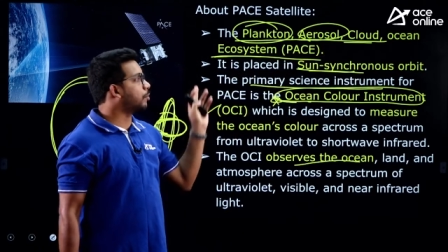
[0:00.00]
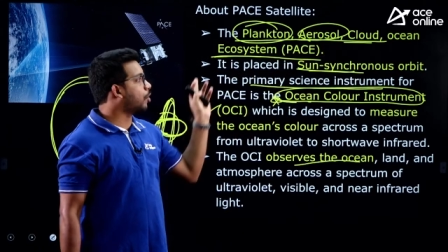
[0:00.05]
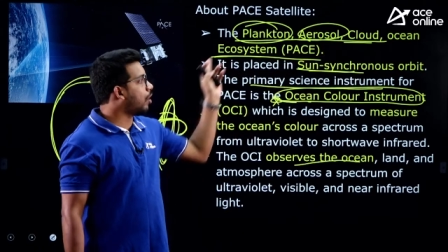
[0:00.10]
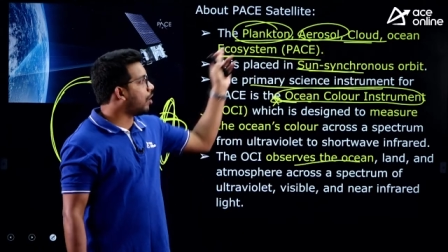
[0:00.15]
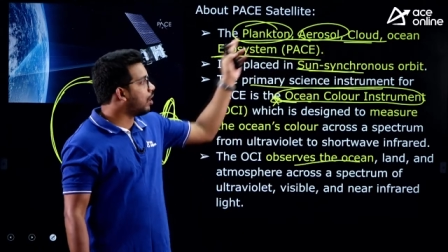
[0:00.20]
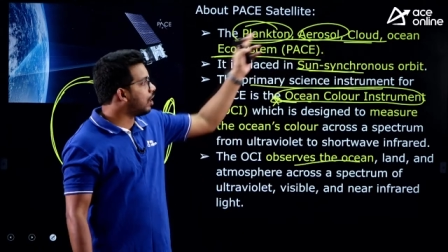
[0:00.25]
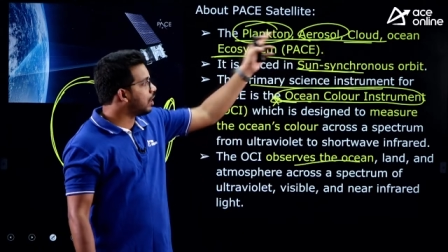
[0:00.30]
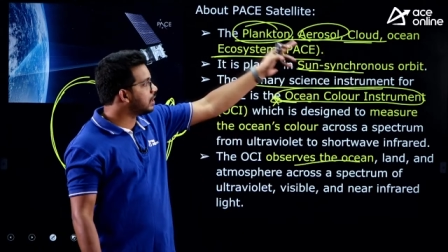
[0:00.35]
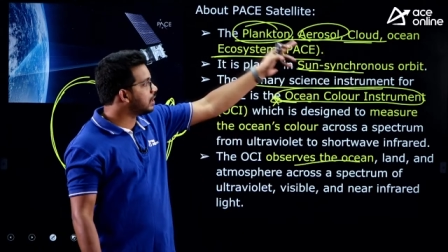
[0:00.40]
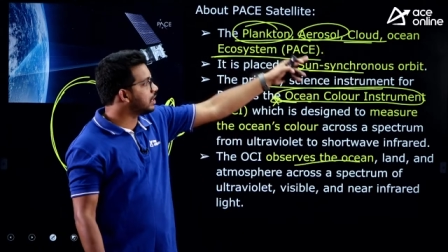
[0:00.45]

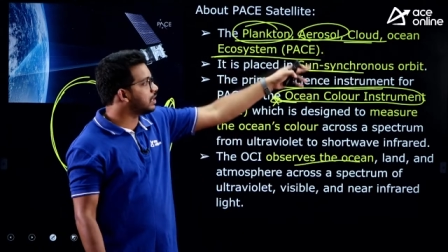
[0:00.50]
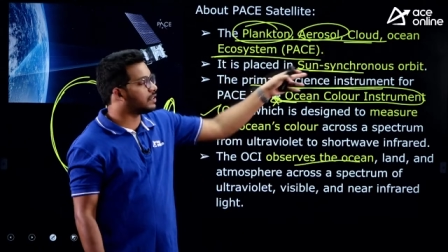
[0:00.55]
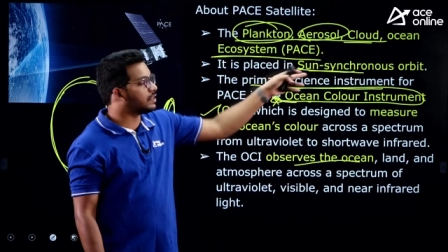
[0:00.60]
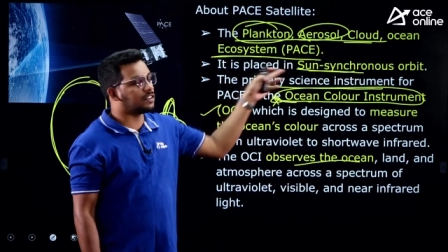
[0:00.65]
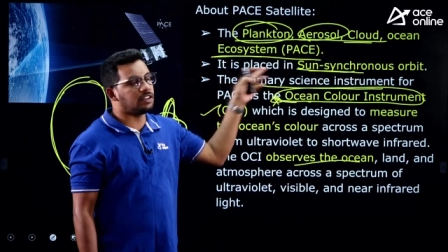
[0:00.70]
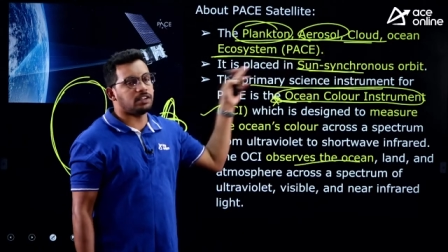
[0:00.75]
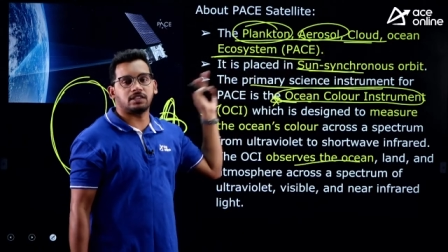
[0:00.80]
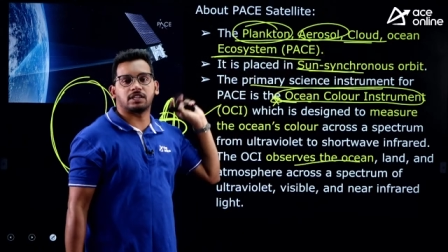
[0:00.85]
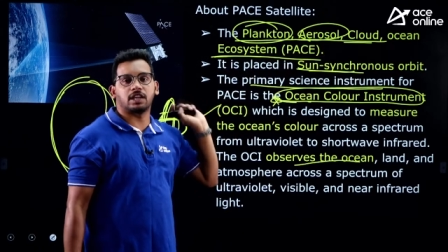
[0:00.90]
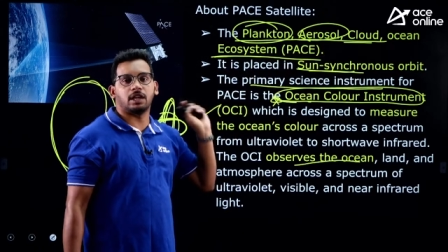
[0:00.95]
All these
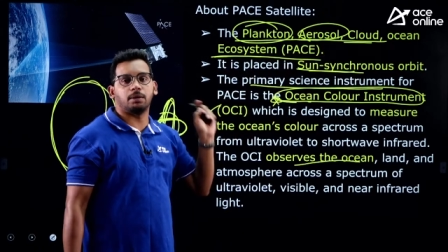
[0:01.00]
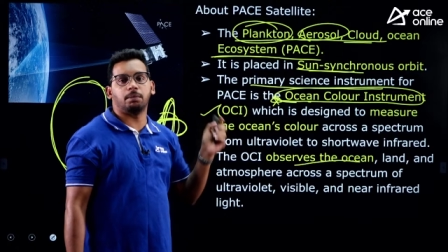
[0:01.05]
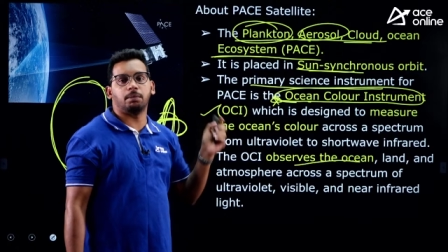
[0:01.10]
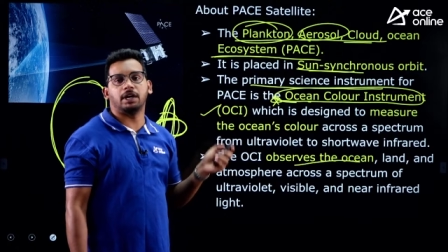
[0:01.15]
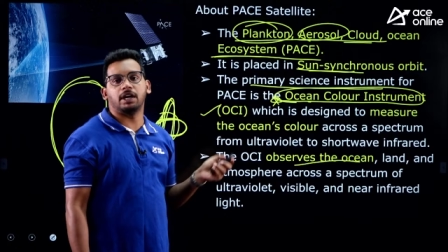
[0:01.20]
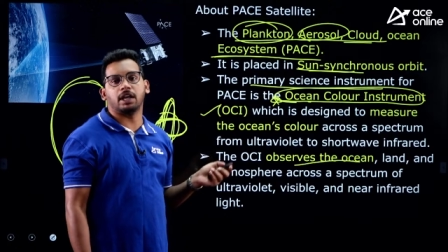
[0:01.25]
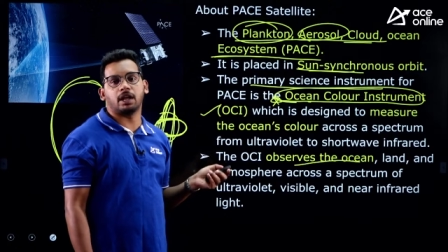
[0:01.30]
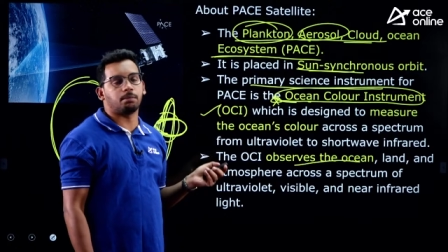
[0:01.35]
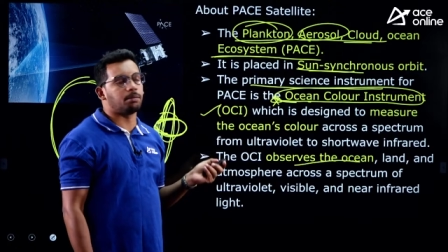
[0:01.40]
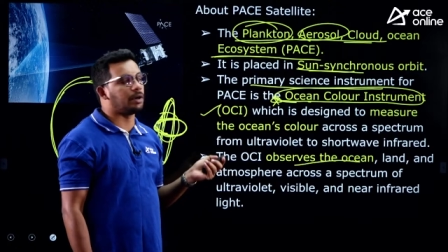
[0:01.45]
things can be
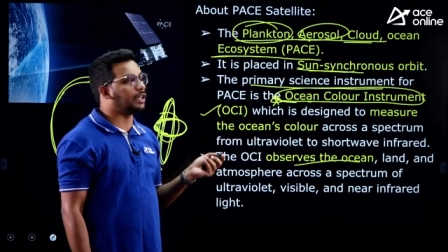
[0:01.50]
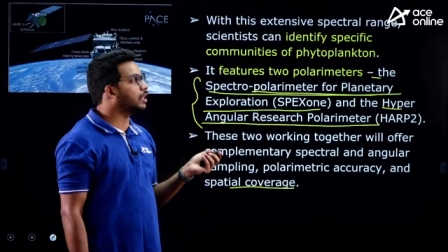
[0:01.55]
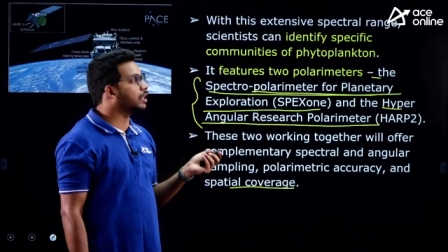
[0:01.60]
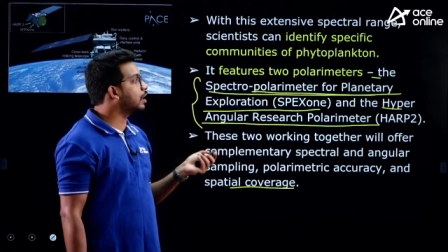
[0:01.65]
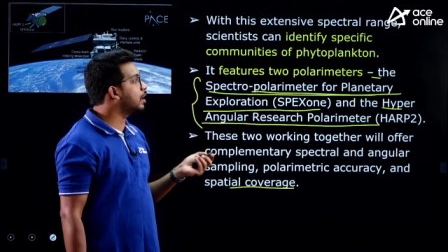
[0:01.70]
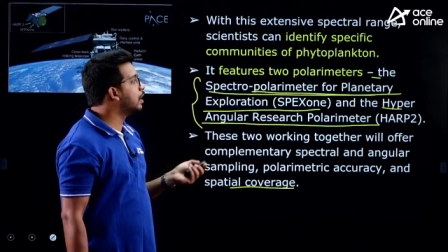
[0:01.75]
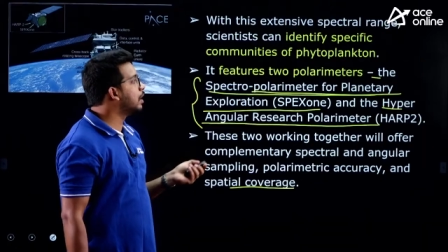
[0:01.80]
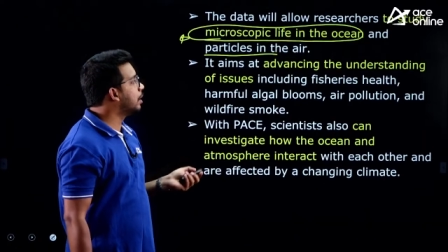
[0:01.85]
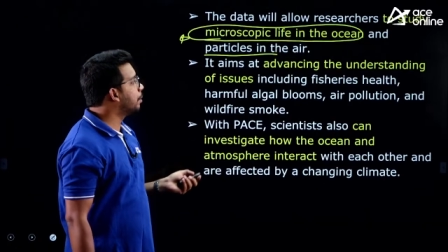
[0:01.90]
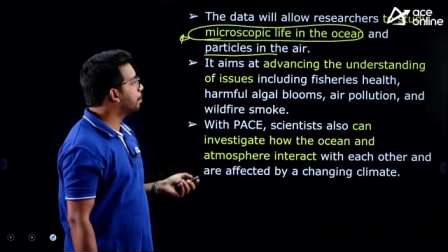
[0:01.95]
done by
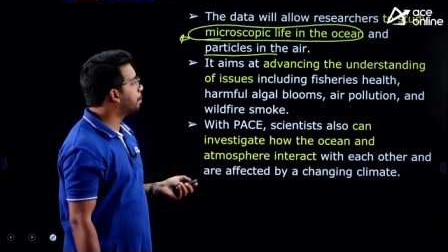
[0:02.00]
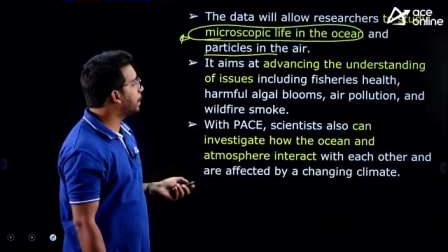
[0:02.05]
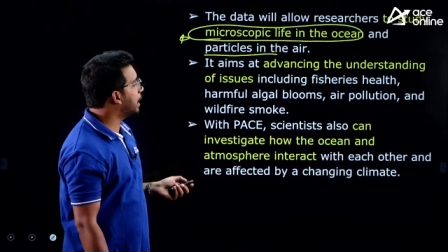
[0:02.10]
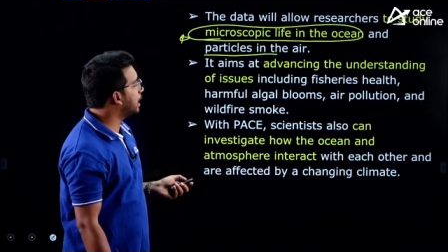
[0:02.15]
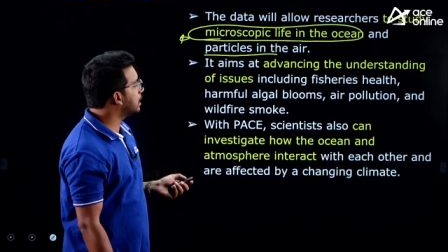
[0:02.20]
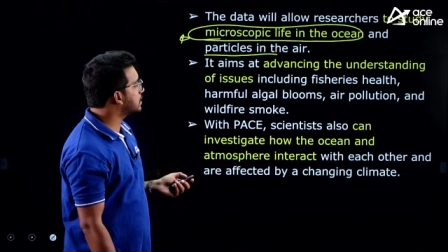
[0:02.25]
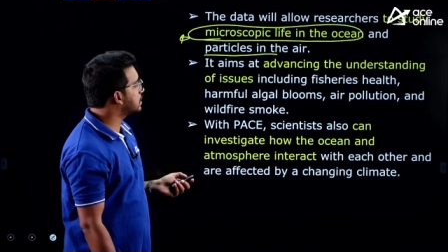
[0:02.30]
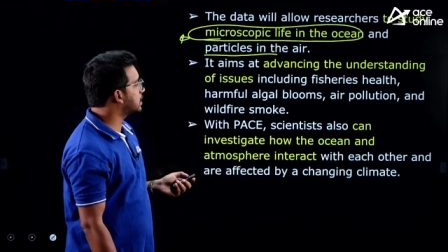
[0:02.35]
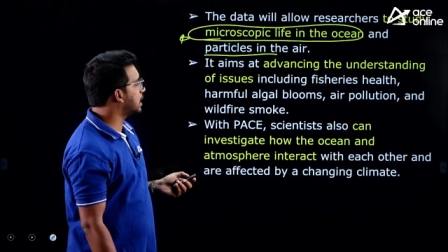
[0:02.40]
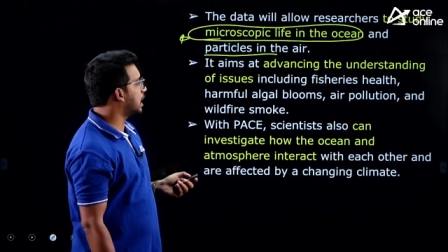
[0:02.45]
the
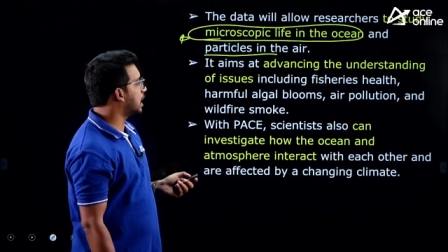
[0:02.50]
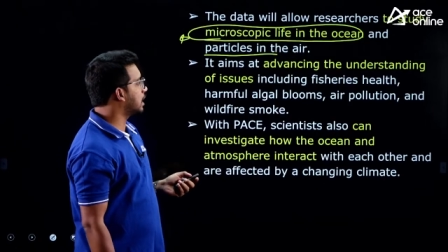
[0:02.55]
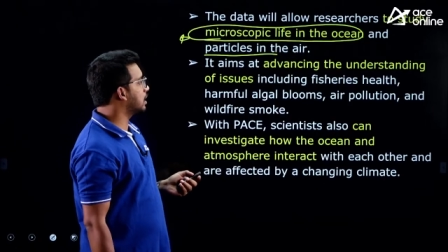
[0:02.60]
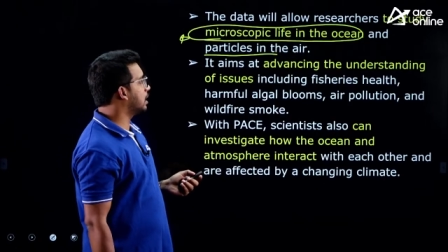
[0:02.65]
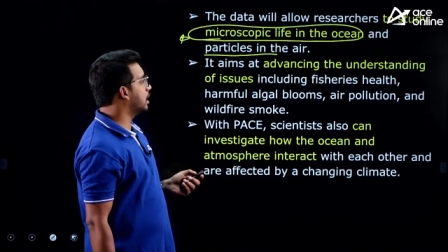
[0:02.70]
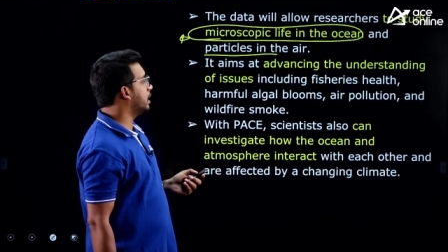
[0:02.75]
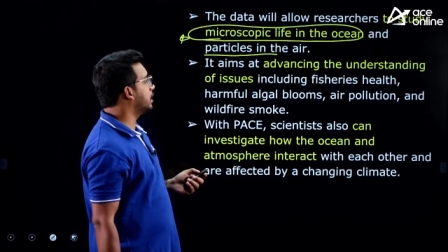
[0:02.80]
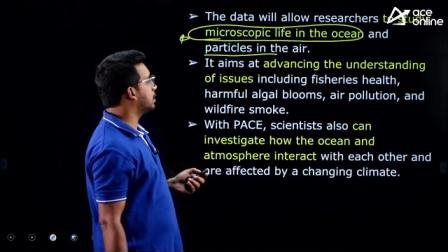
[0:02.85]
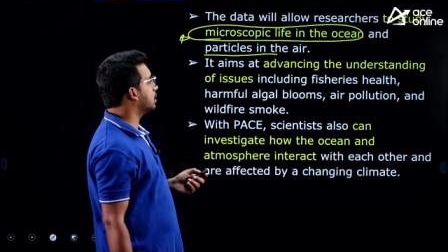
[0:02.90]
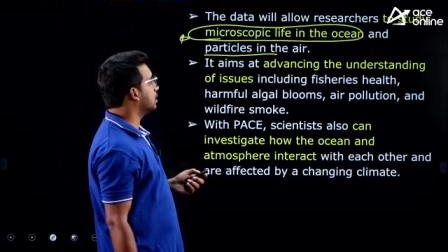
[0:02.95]
PACE
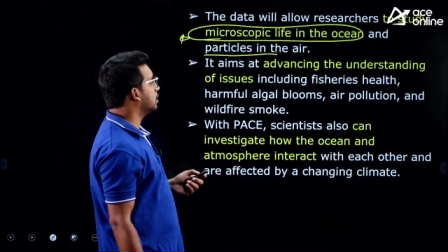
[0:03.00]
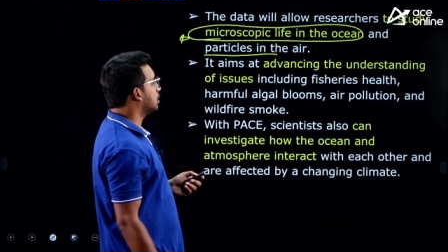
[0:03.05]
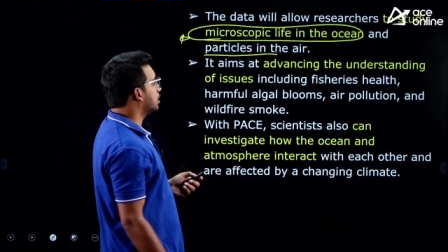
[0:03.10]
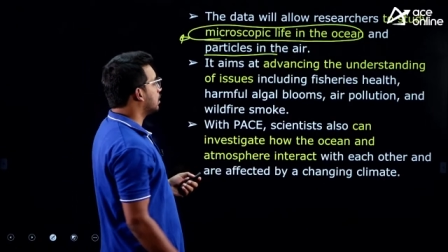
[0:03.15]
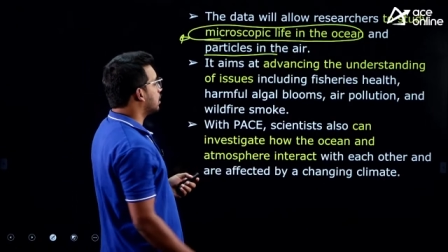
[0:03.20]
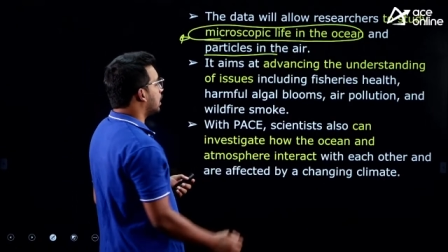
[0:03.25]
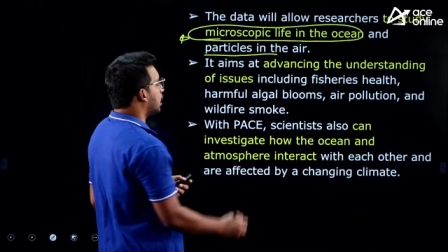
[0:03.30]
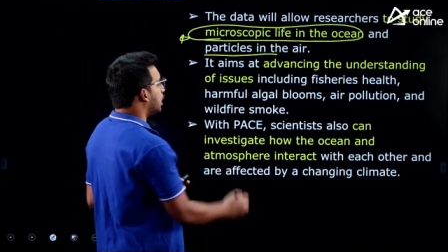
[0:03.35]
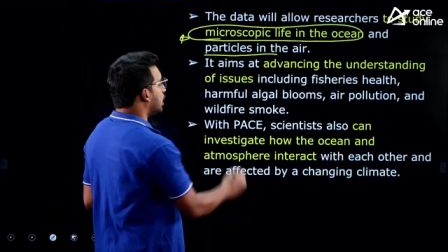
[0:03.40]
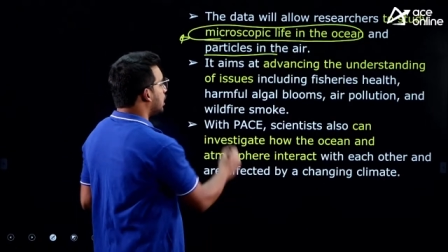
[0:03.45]
satellite,
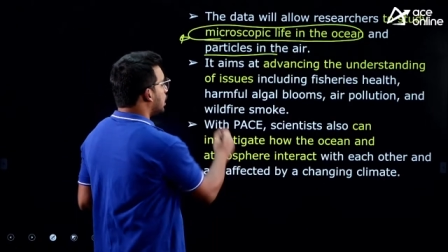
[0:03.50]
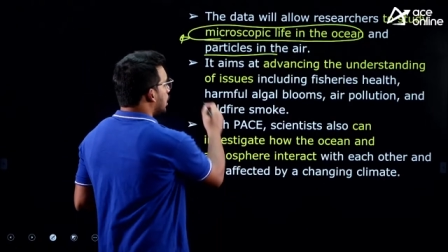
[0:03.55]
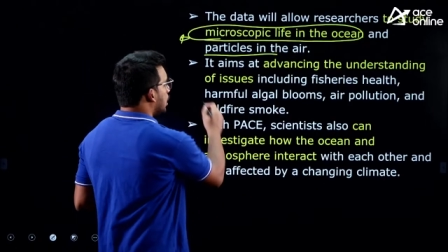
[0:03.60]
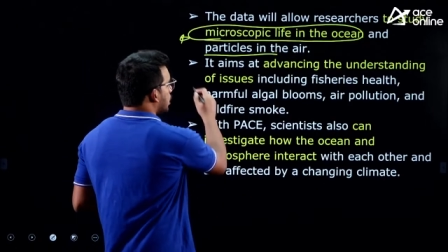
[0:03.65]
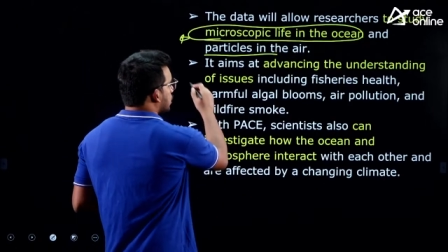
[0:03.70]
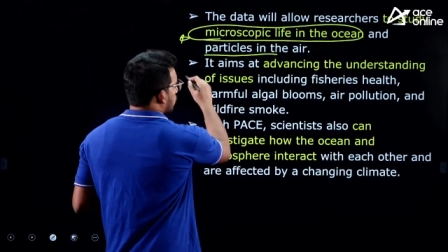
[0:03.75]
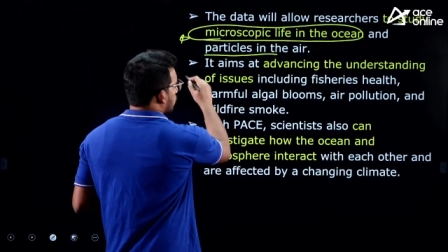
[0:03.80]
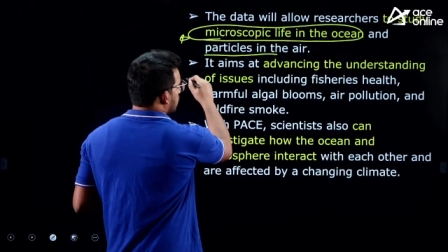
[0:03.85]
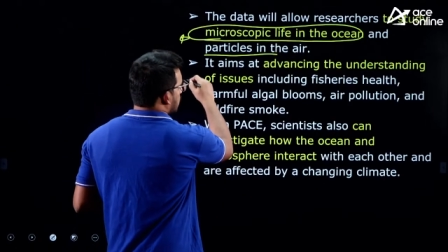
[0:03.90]
right. So